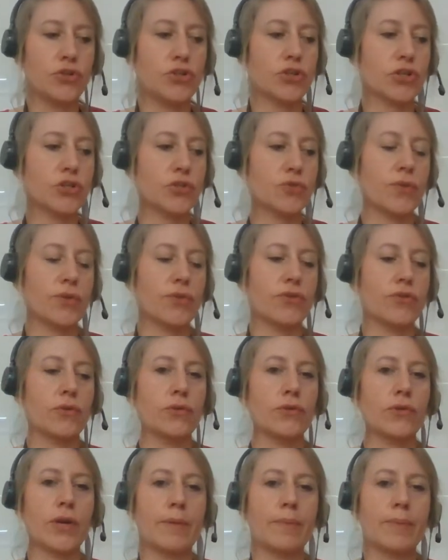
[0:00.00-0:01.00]
Just
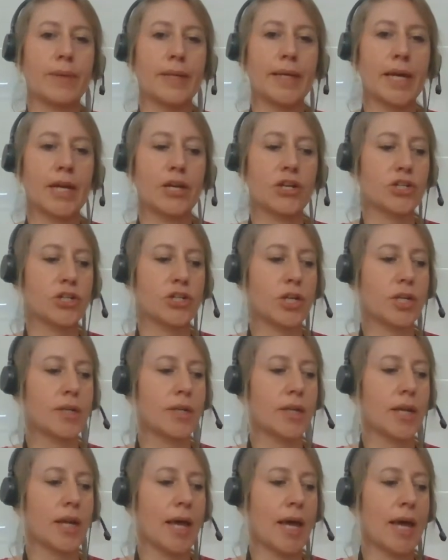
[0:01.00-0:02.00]
withdraw your
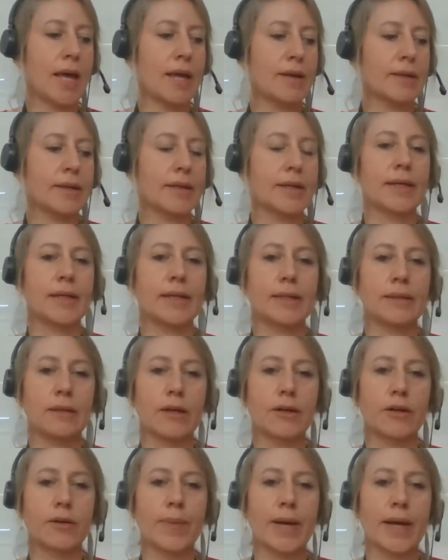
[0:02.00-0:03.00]
application and
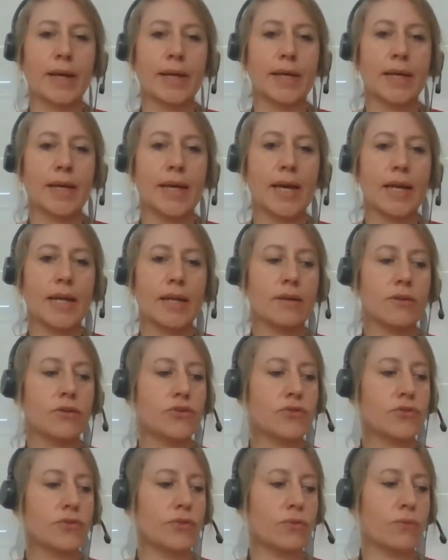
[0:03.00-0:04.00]
log back again
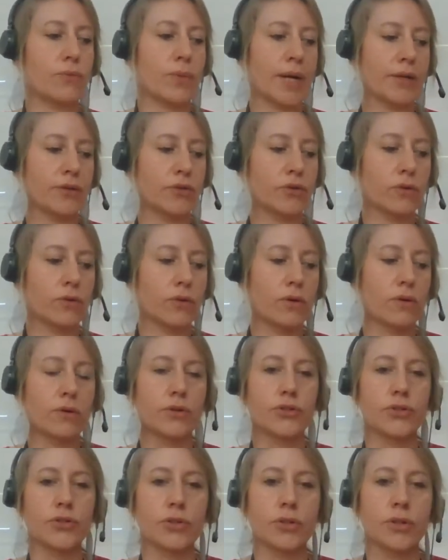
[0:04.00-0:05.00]
to the right
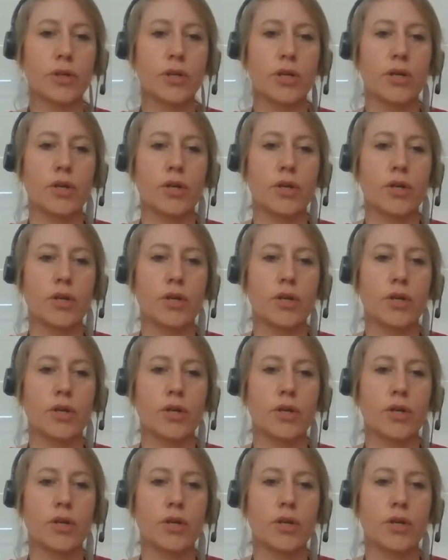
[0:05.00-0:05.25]
cohort.